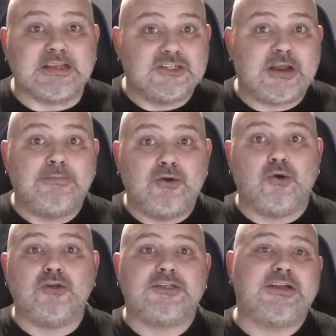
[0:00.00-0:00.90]
Some
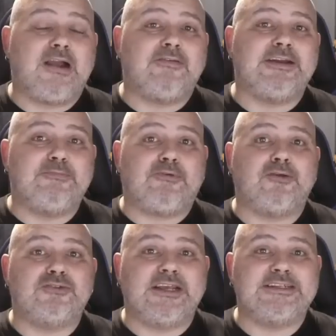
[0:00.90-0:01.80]
courts are currently
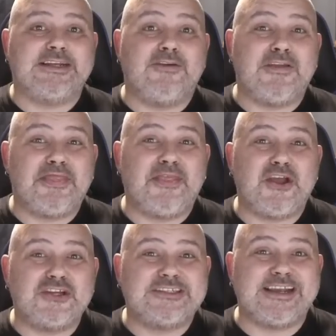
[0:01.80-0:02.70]
processing over
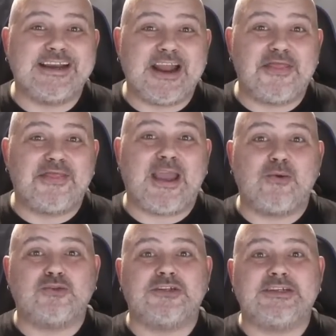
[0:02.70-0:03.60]

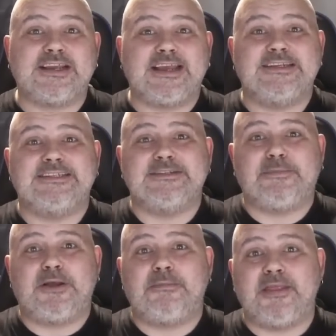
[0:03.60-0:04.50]
13,000 cases
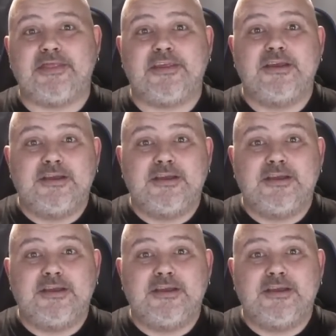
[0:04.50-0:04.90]
per month